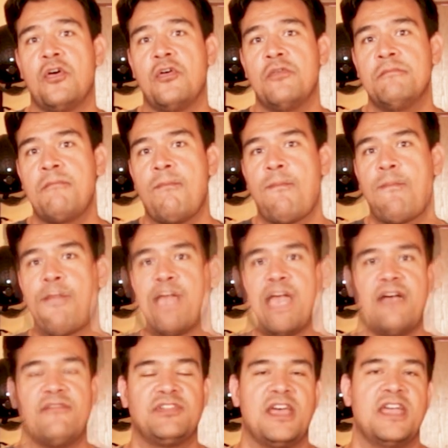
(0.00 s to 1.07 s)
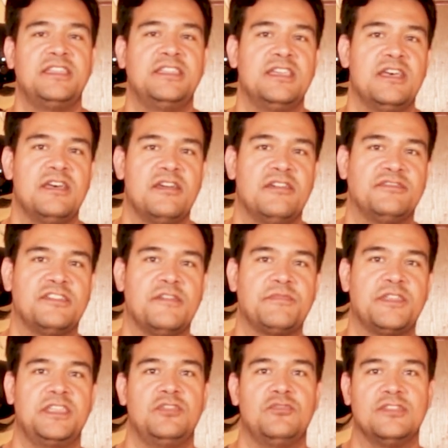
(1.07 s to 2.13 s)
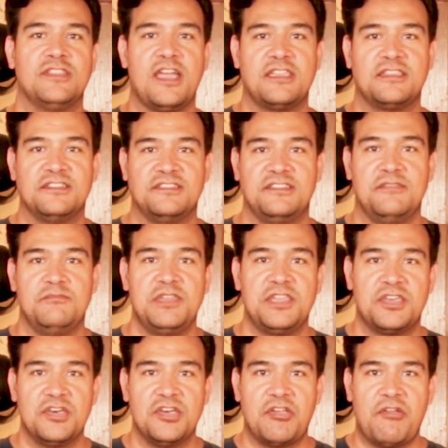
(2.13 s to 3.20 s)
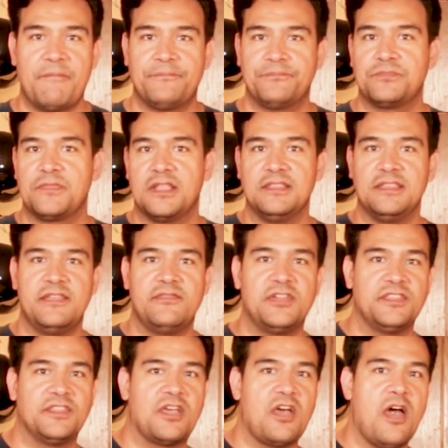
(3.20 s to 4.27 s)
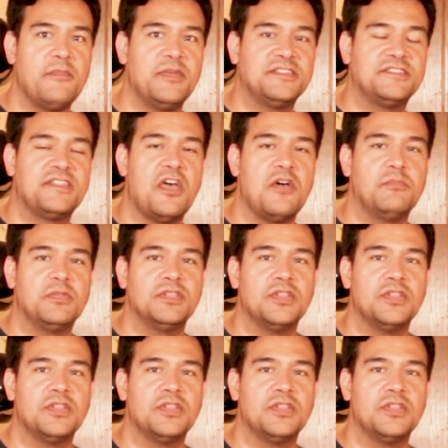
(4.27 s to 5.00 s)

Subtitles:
home have an idea of something you would like to see me cook, leave it in the comments down